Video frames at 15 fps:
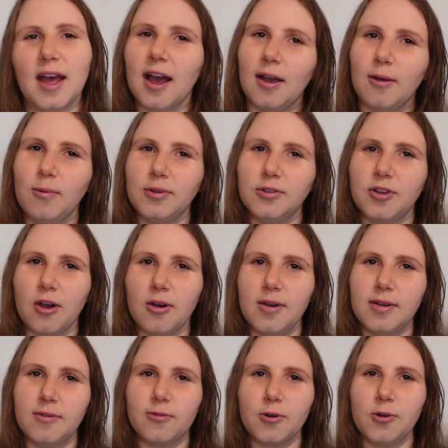I was
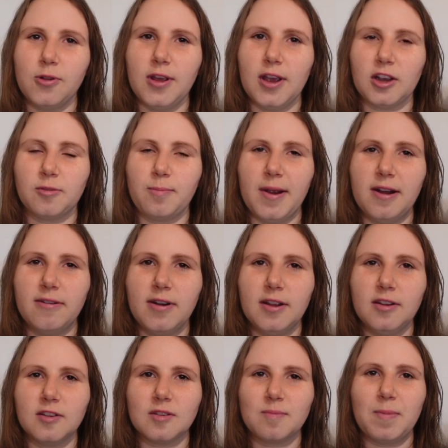going through the
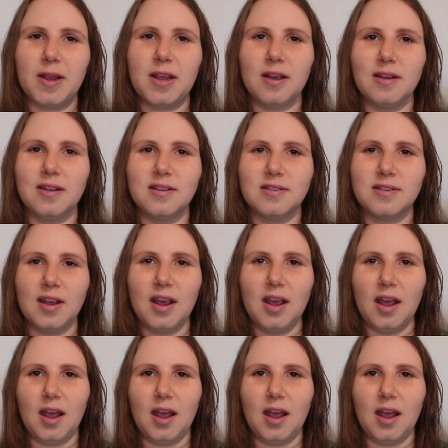experience, because